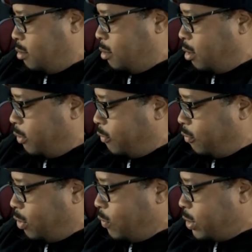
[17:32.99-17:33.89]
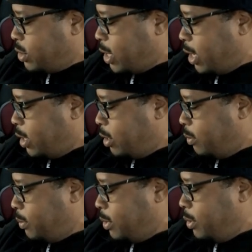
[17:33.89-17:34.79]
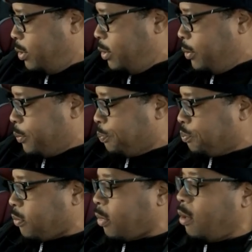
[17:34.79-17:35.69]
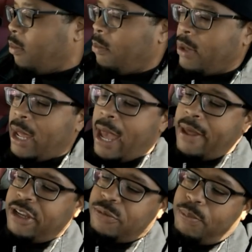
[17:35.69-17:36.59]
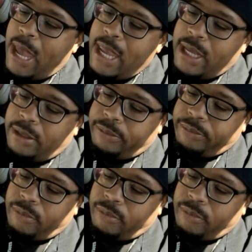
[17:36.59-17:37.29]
you know, fluid is taken up. But they had this bacon